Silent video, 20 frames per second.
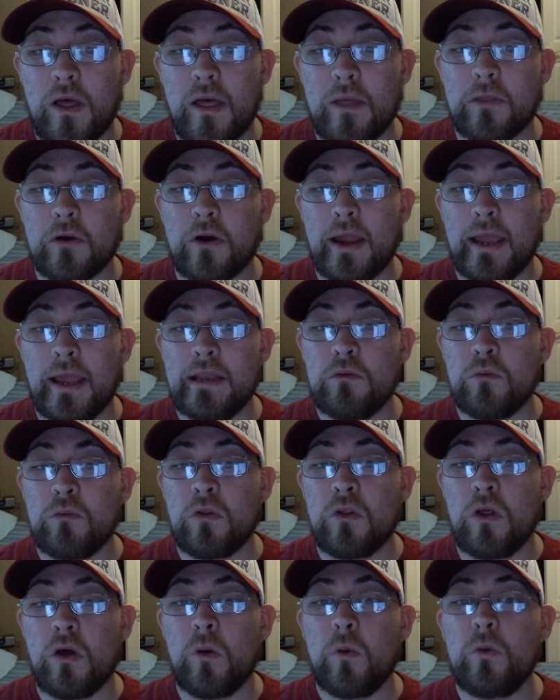have their
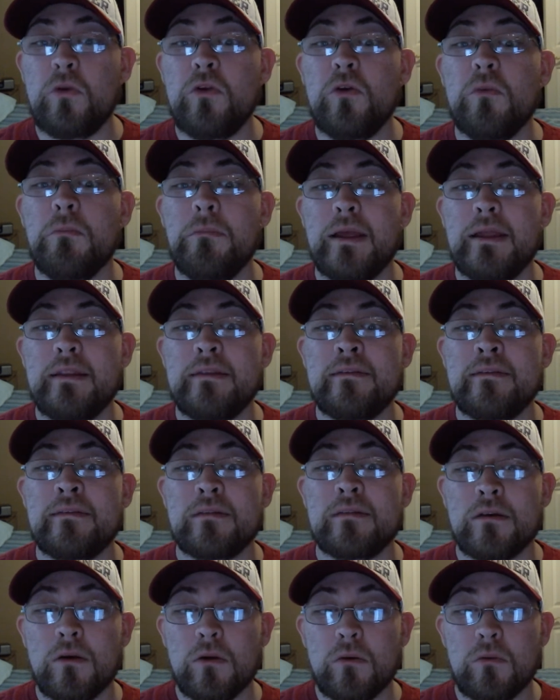annual OU
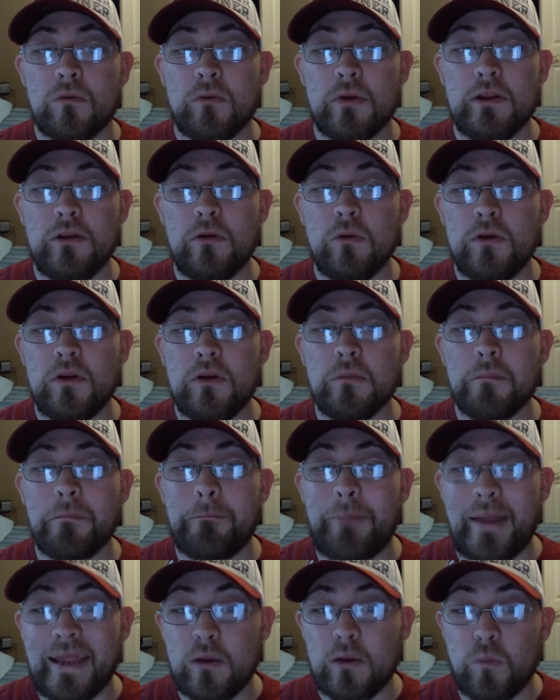men's reunion
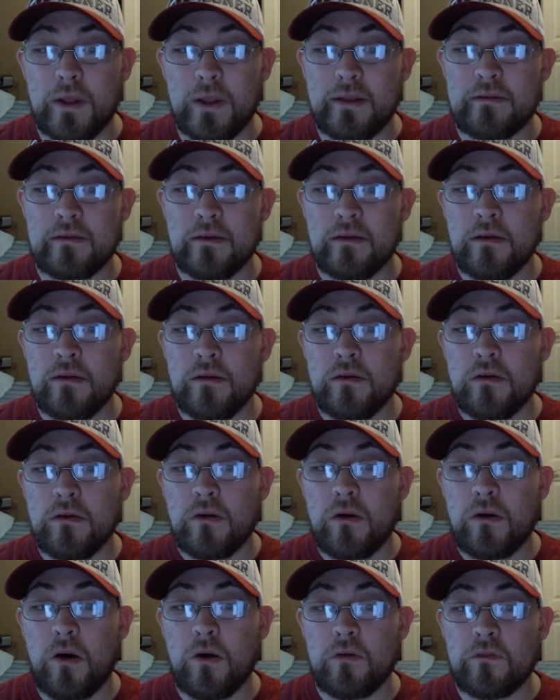banquet
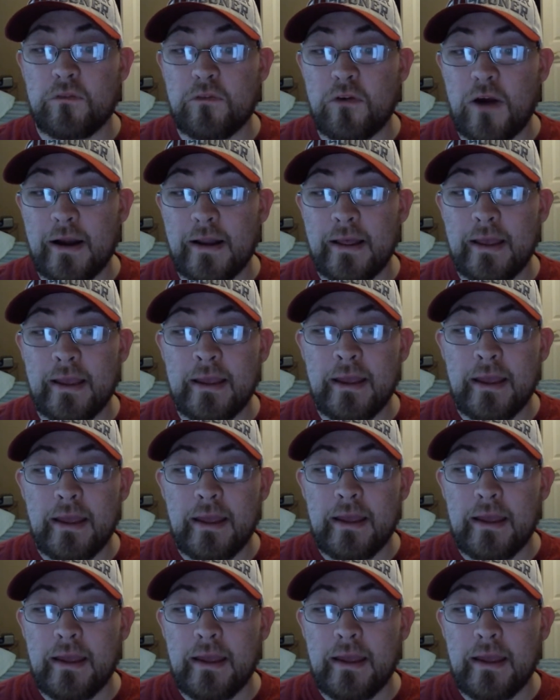on Friday,